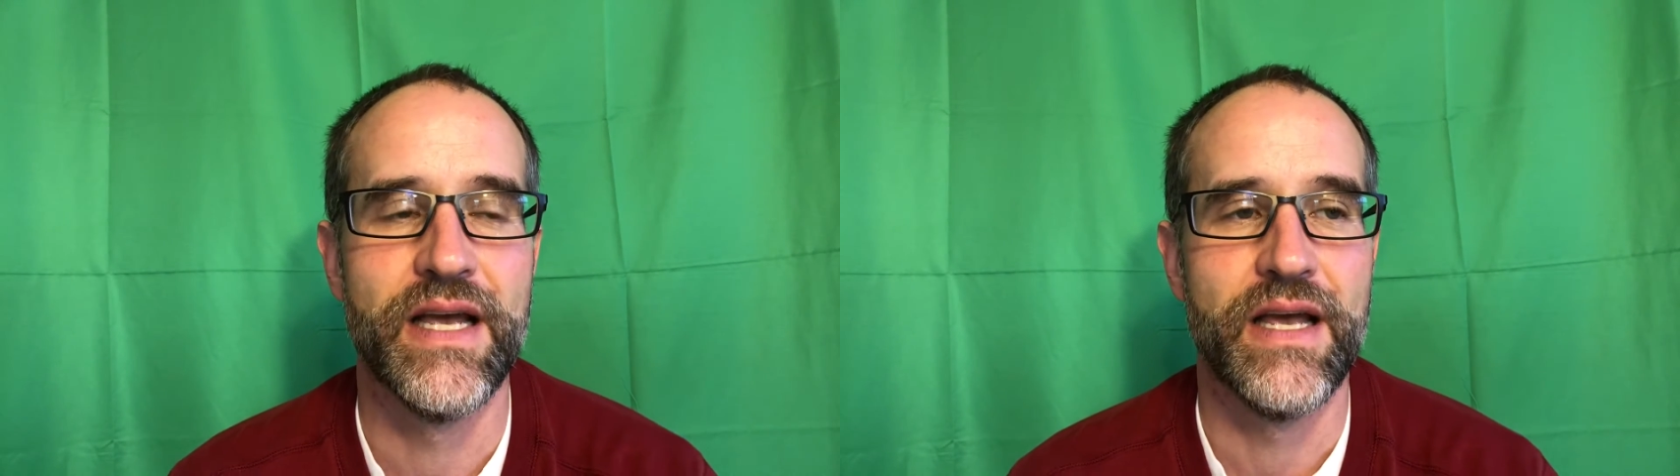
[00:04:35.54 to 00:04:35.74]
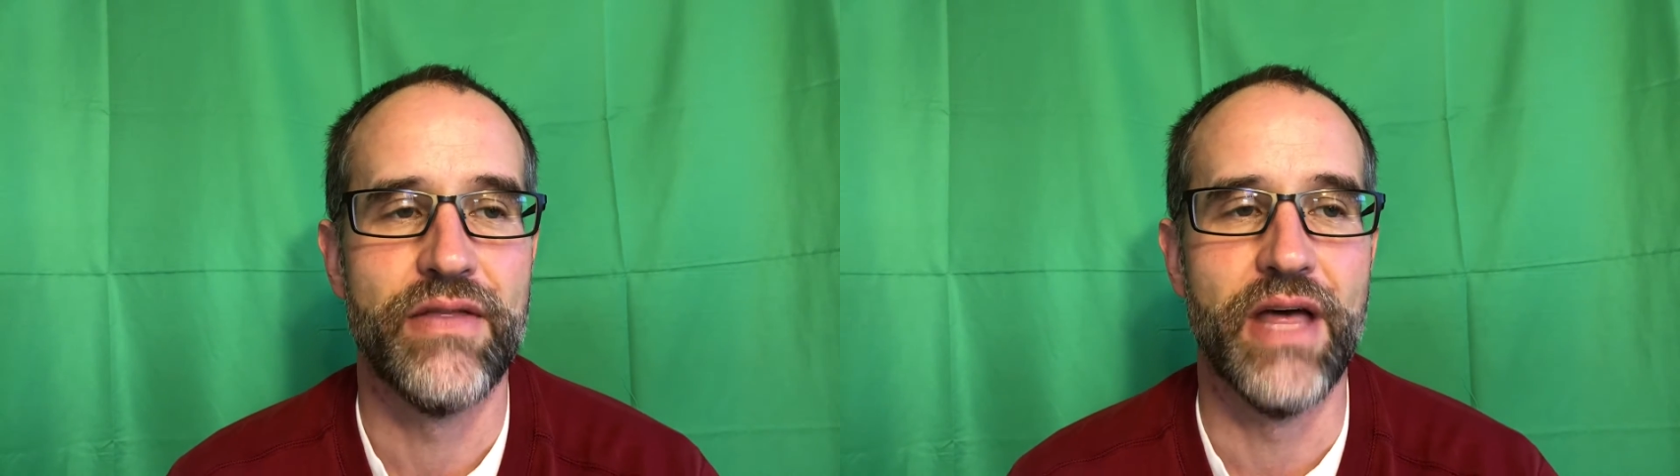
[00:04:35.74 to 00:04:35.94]

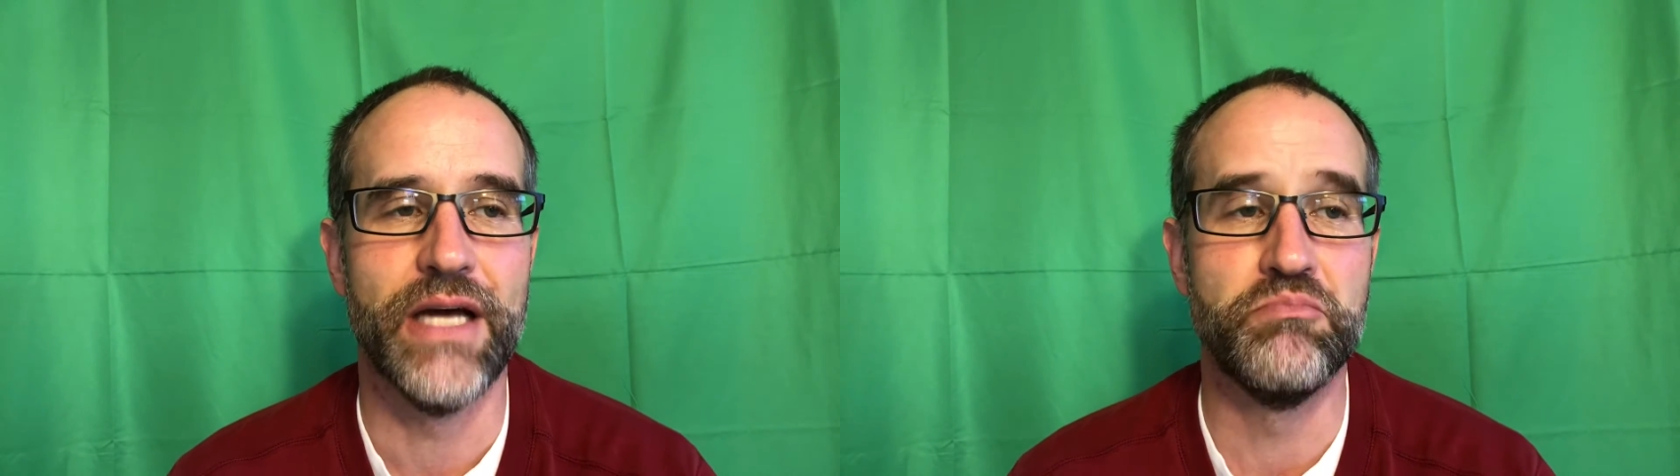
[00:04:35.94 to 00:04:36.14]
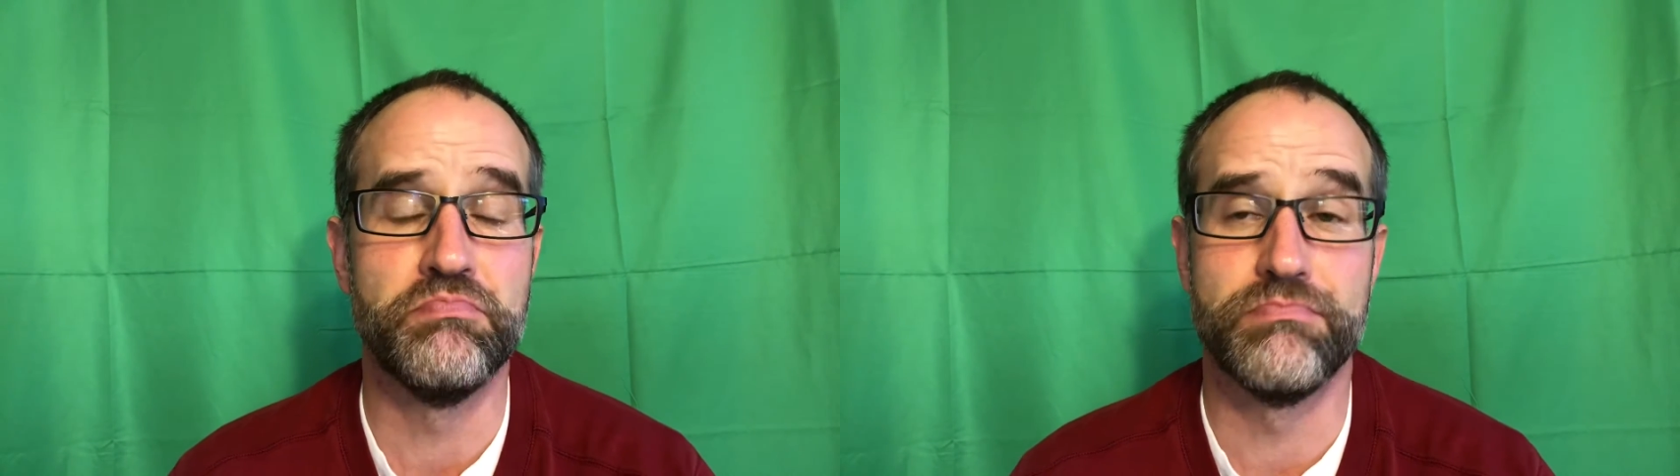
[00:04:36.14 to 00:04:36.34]

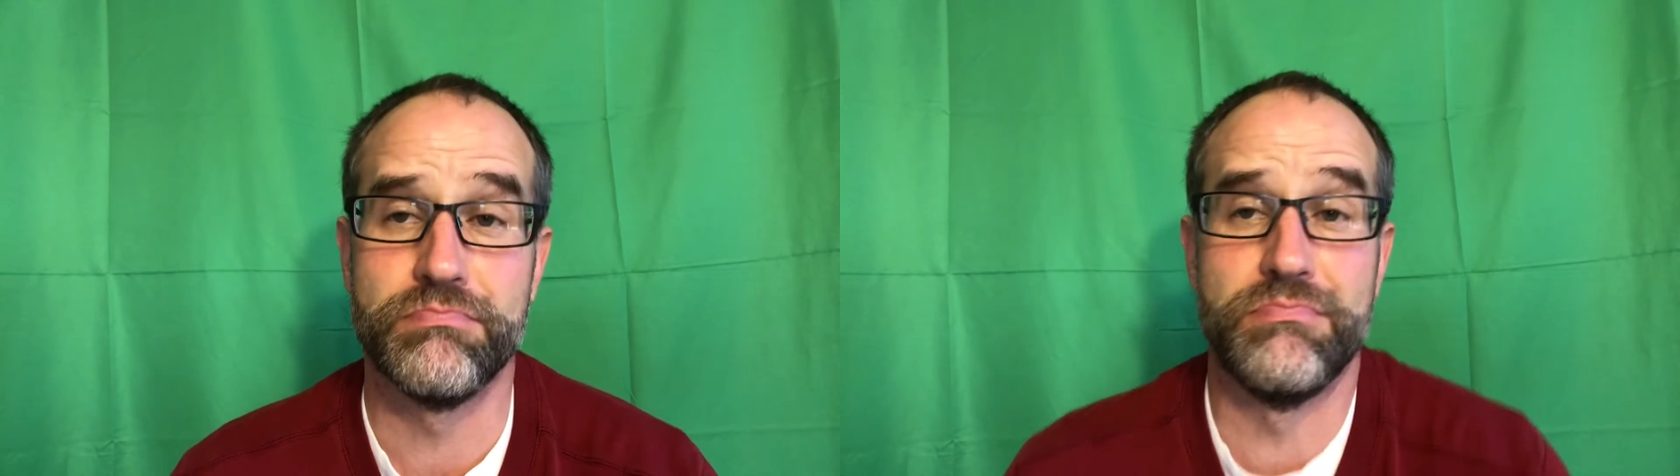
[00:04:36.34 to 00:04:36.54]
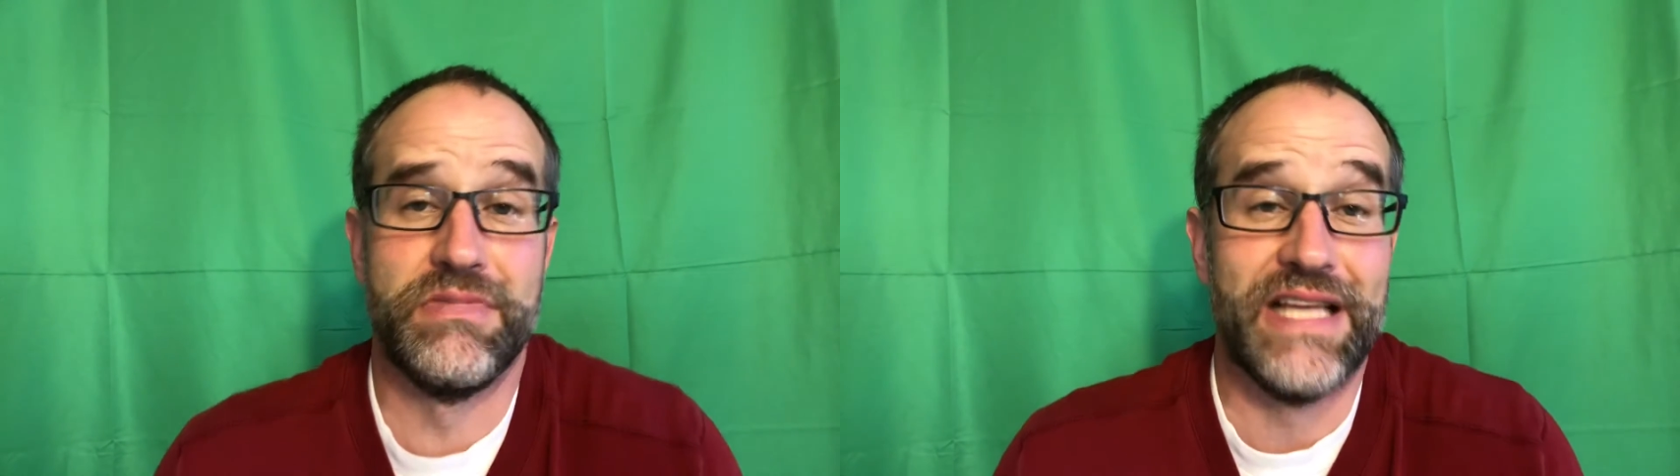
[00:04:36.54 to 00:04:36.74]
then
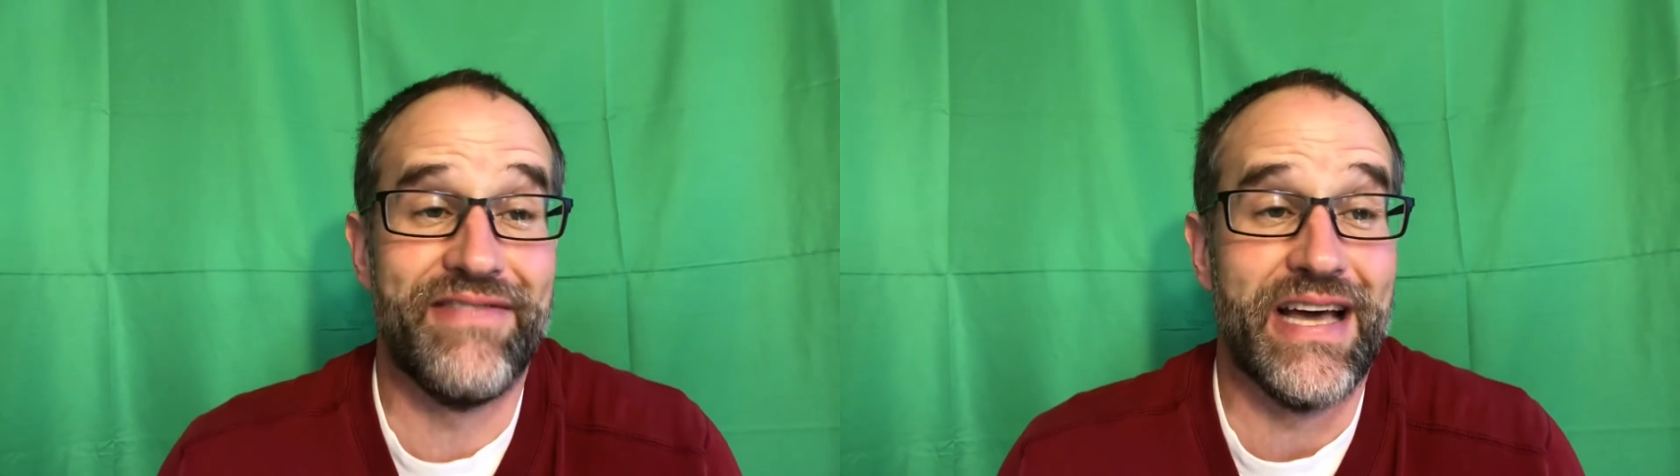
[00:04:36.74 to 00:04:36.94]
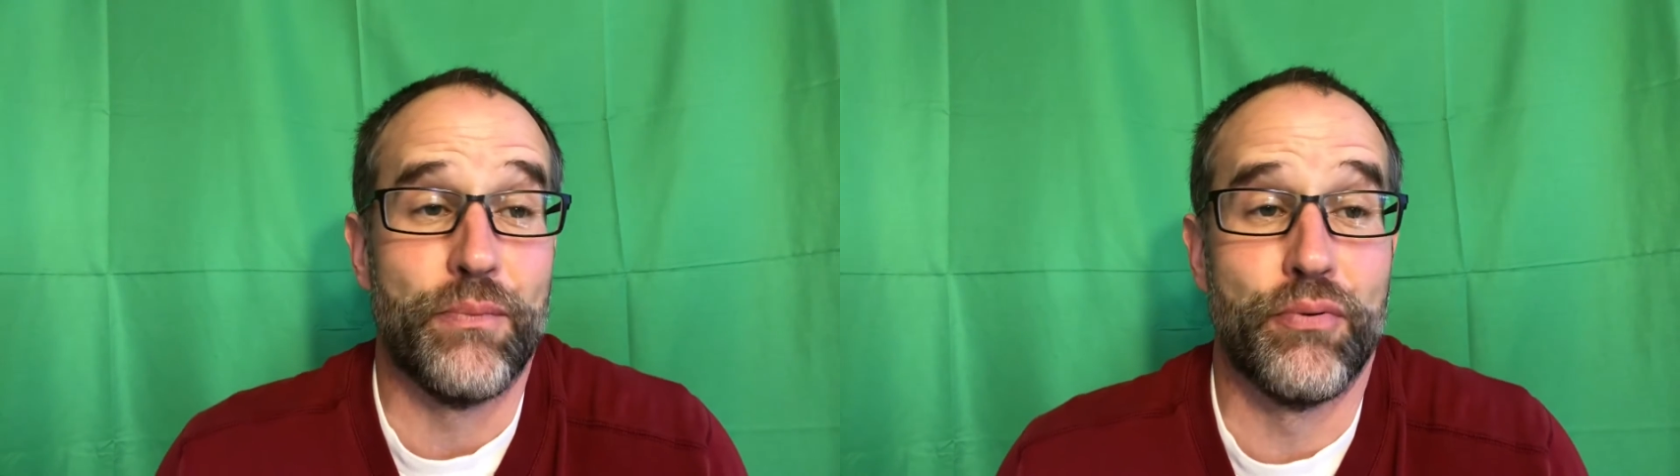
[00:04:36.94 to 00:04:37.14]
they've
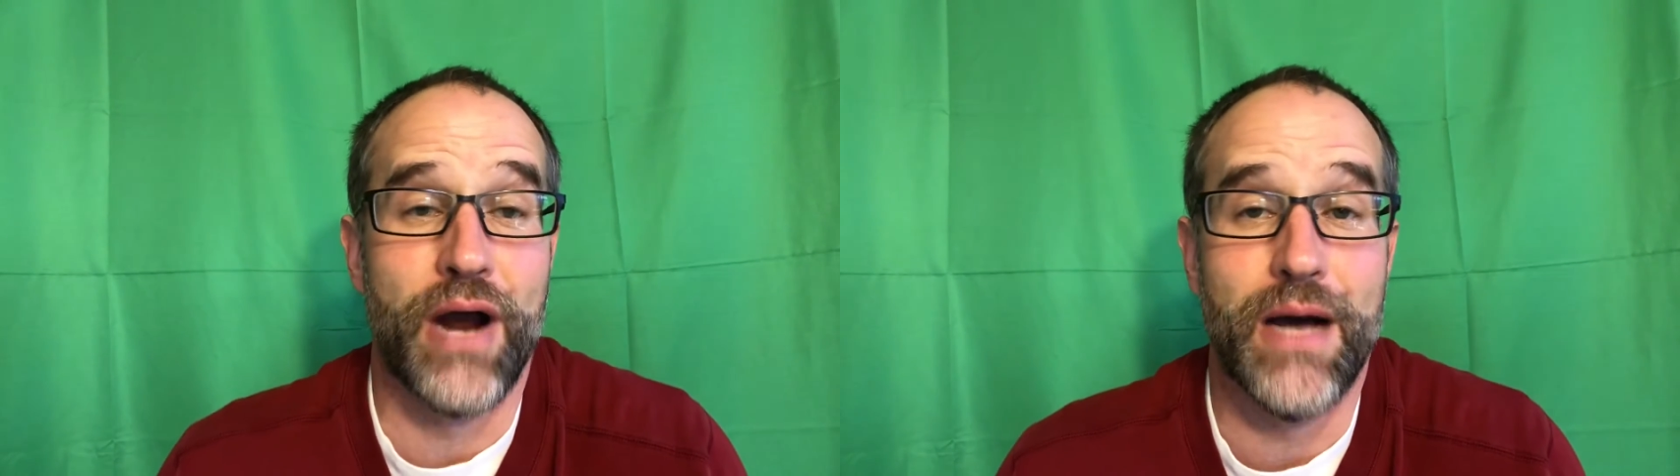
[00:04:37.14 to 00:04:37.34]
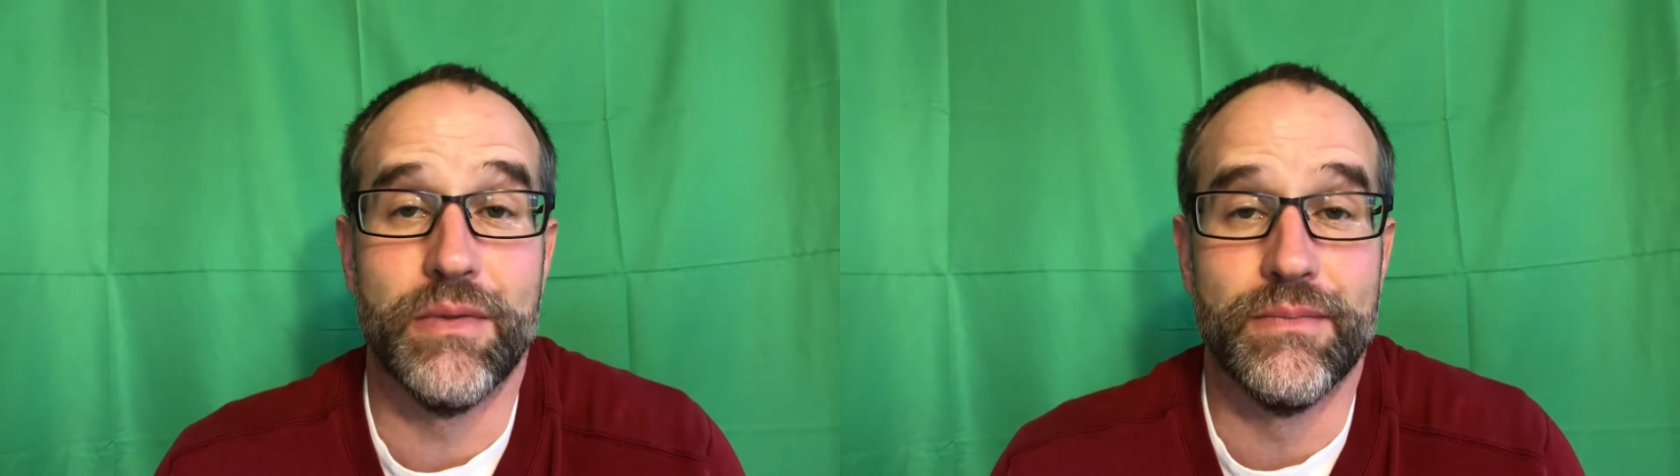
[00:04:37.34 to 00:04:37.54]
got a
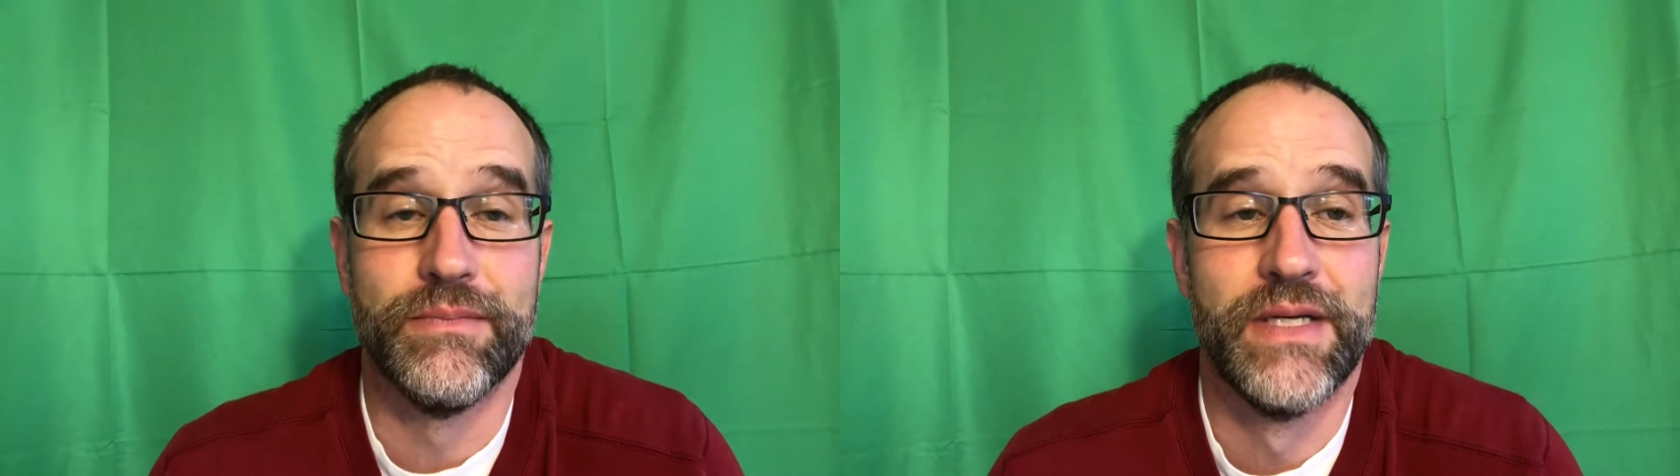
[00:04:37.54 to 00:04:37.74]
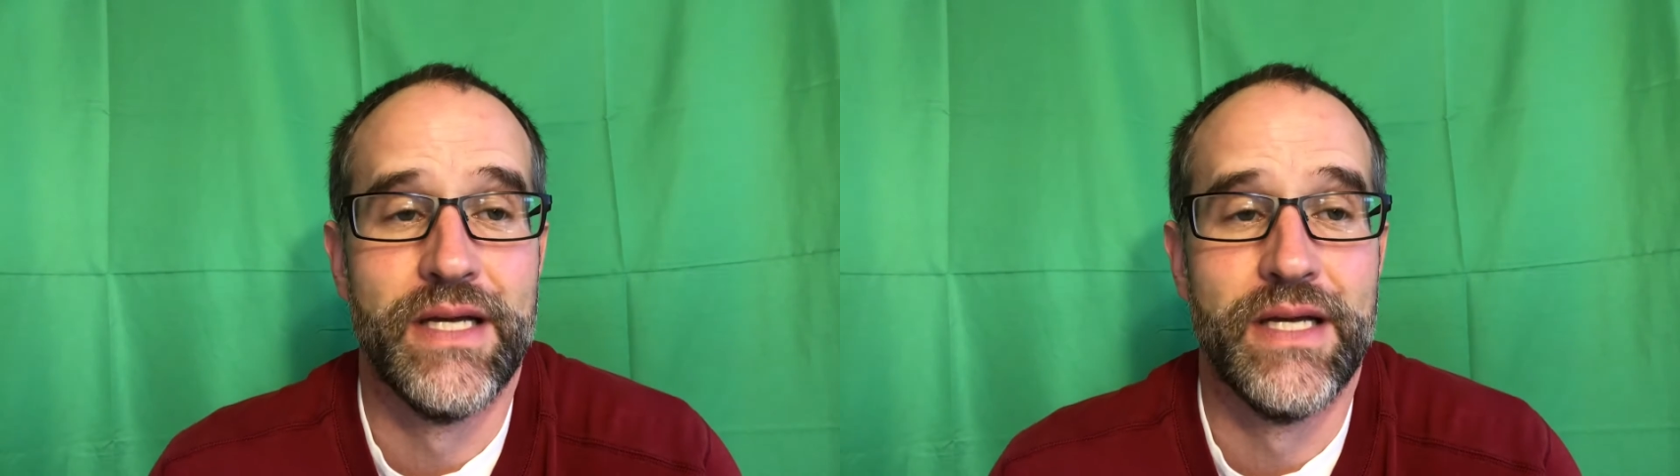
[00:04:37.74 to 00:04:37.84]
problem.